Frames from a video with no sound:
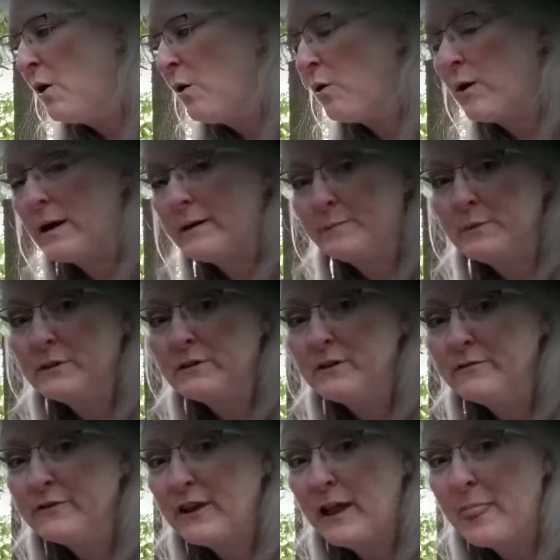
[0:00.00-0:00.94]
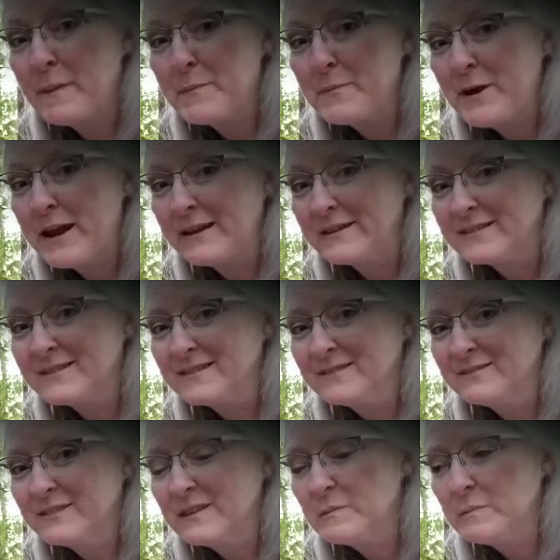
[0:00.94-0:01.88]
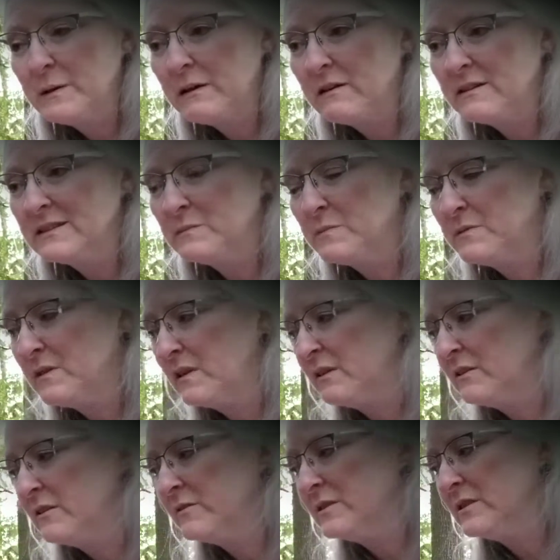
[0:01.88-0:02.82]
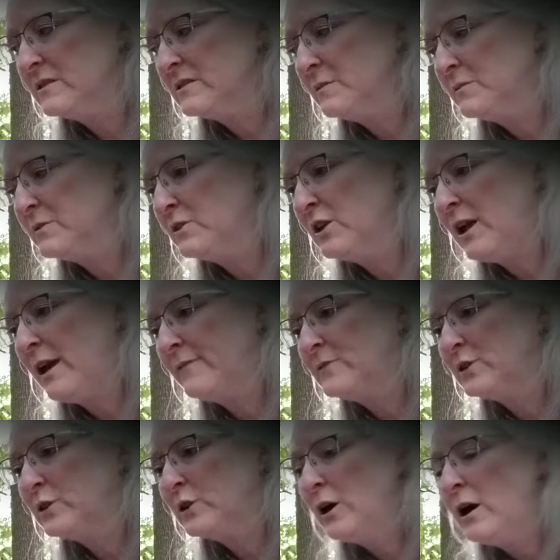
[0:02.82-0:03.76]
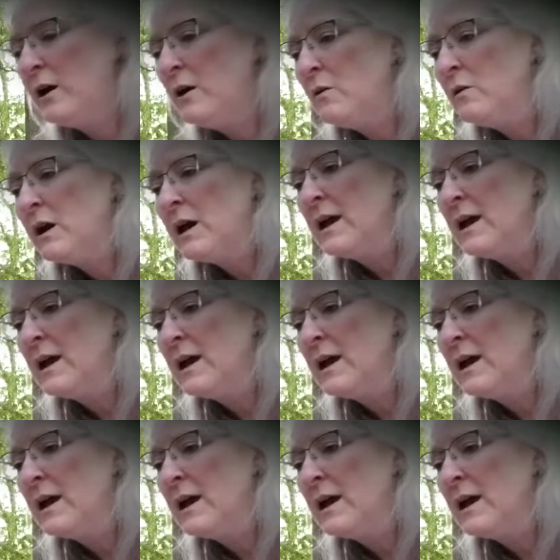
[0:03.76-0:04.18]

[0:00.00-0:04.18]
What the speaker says: or putting their foot on the brakes with the parasympathetic nervous system. So they have to go